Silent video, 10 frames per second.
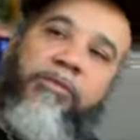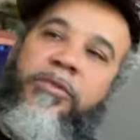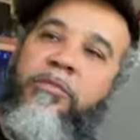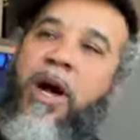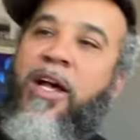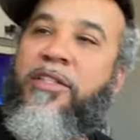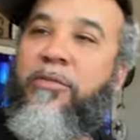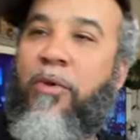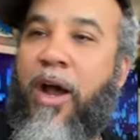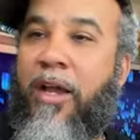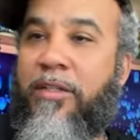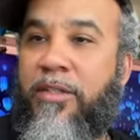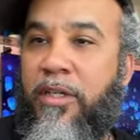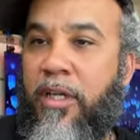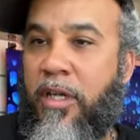Them icy
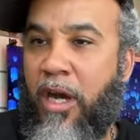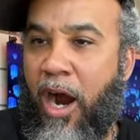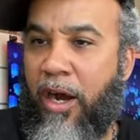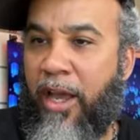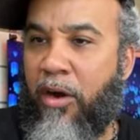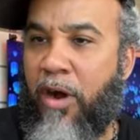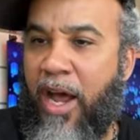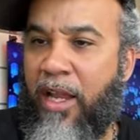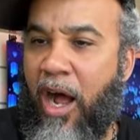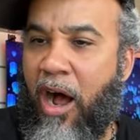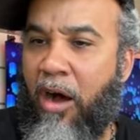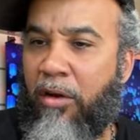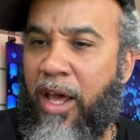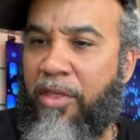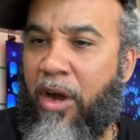whites. Are they going to have the
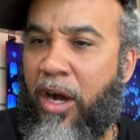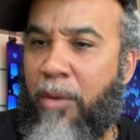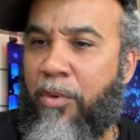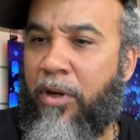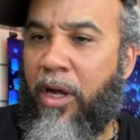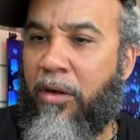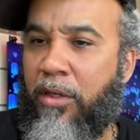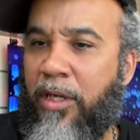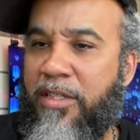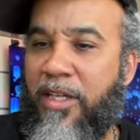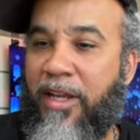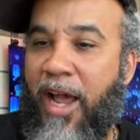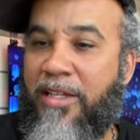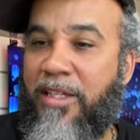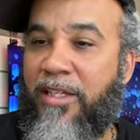all leather upper, though? That's a
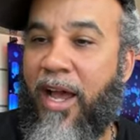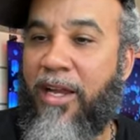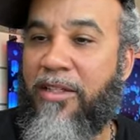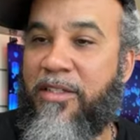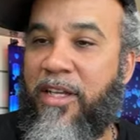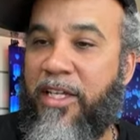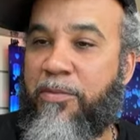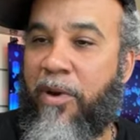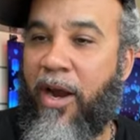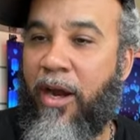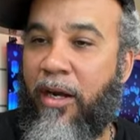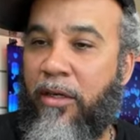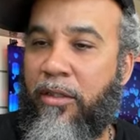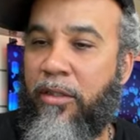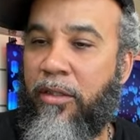1996 pair.
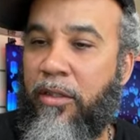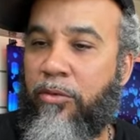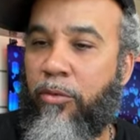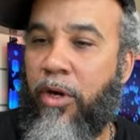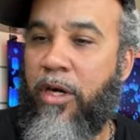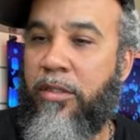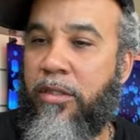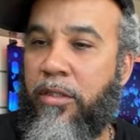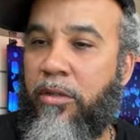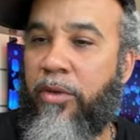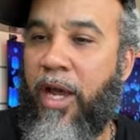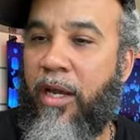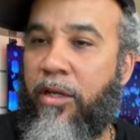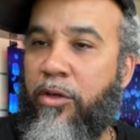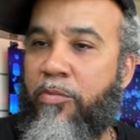Where is, do we
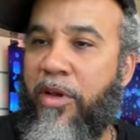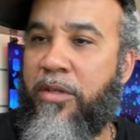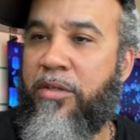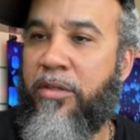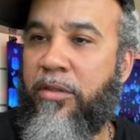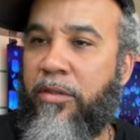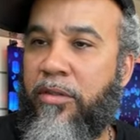got a new picture?